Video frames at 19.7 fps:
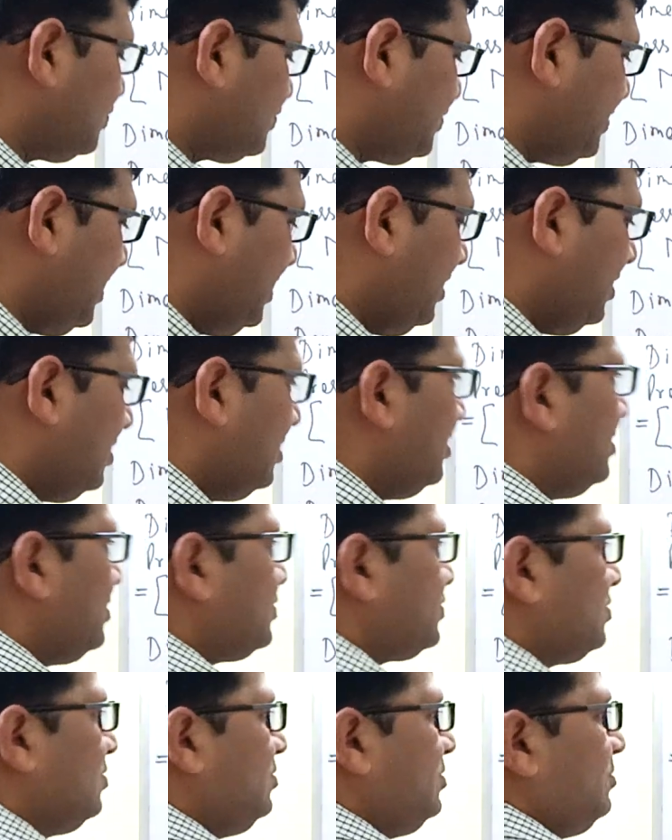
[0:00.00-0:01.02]
2c.
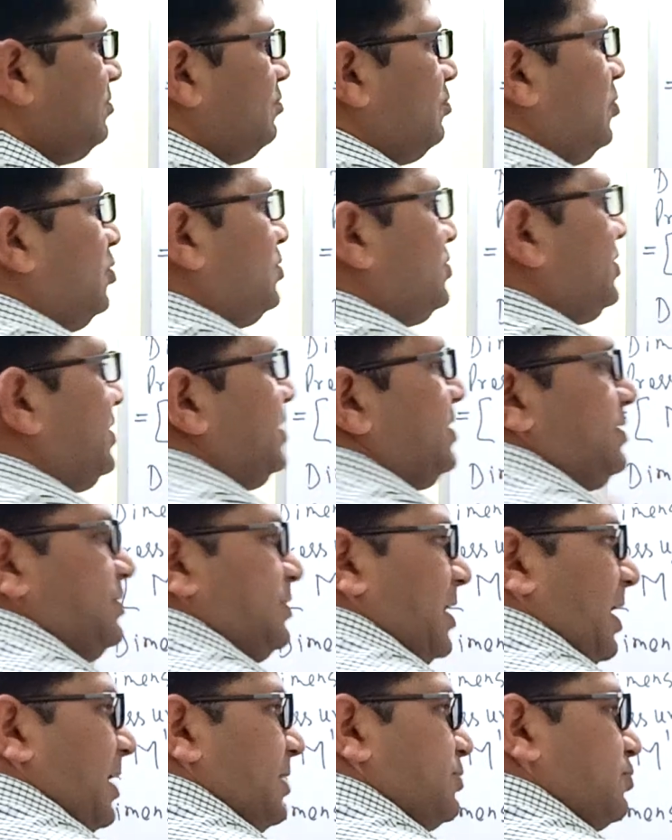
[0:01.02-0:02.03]
So both
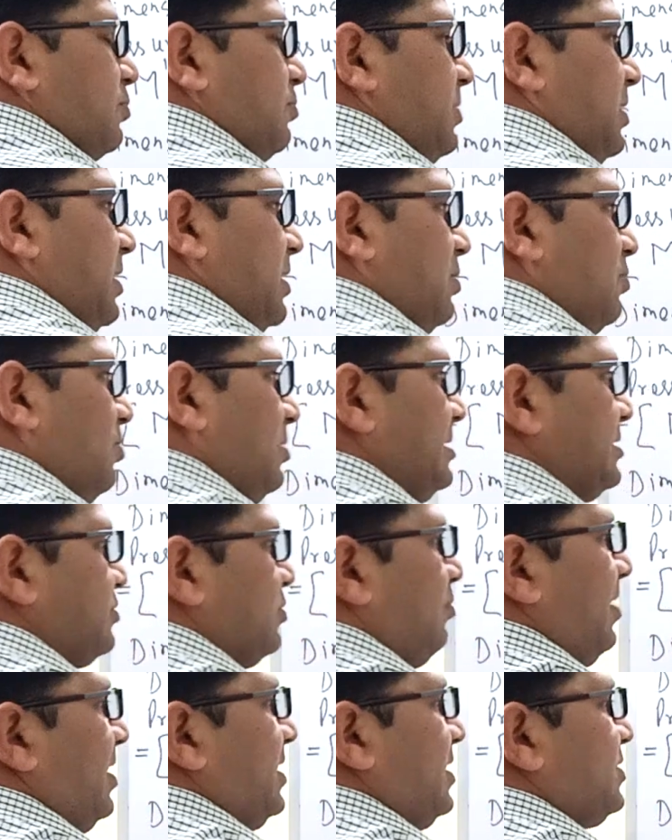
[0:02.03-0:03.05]
these has to be equal.
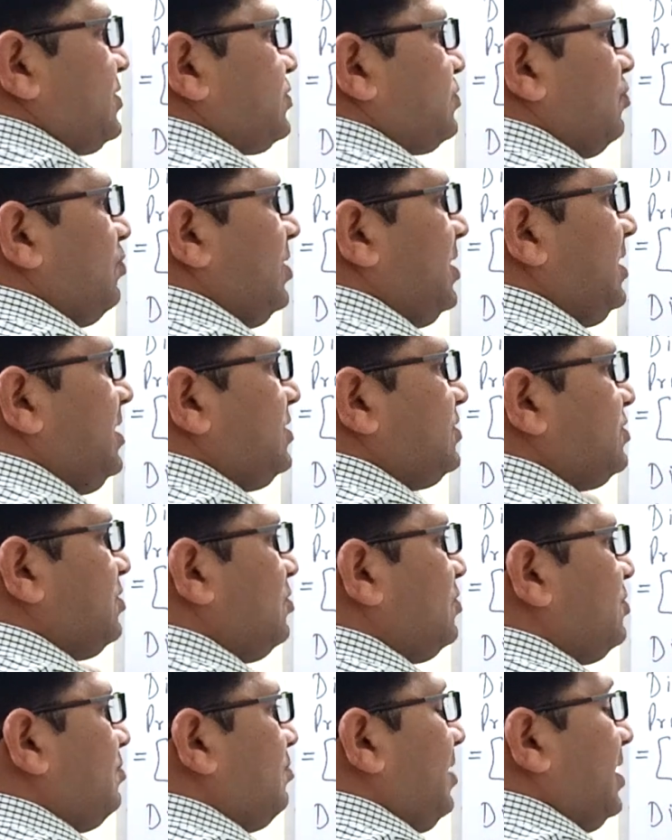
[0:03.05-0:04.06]
So minus 2a is
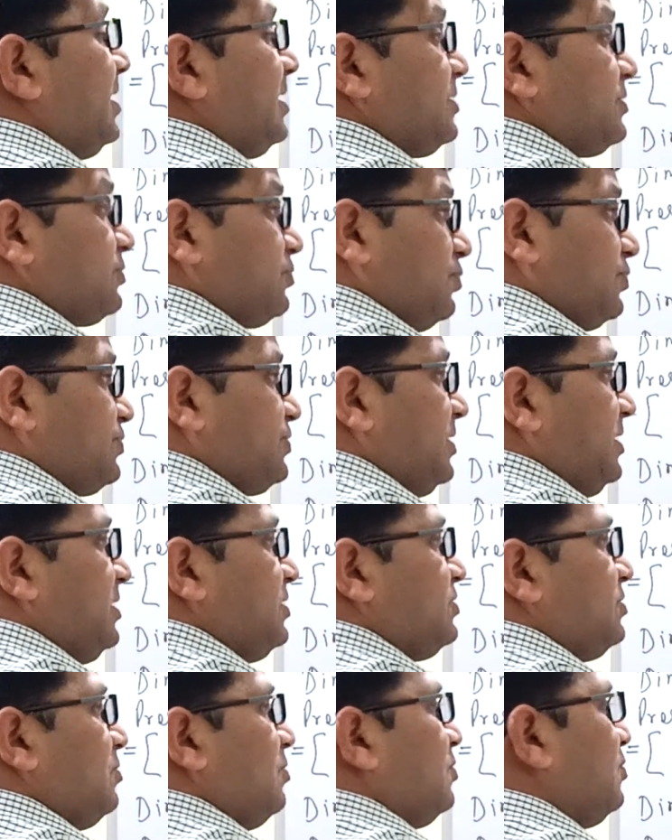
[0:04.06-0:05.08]
equal to minus 2c
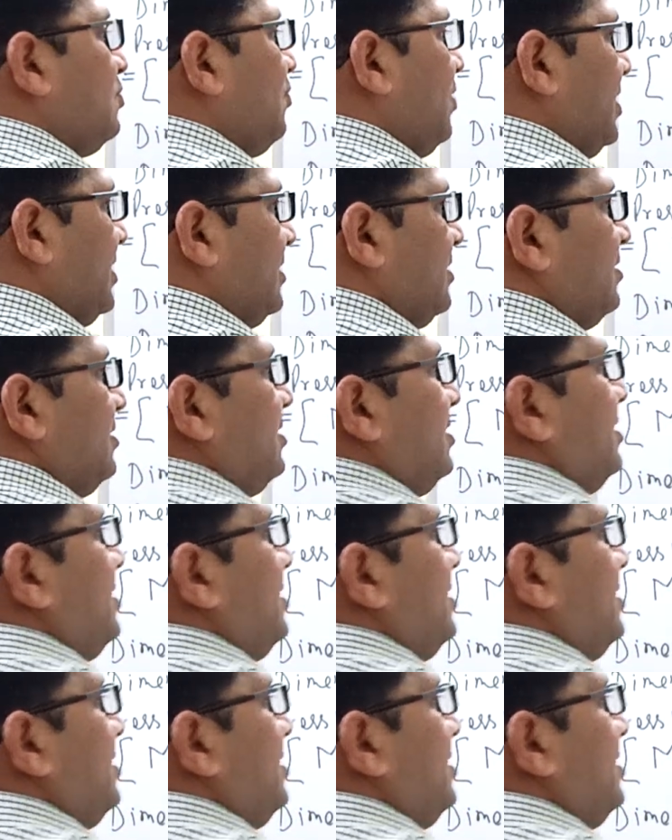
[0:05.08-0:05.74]
is equal to 1.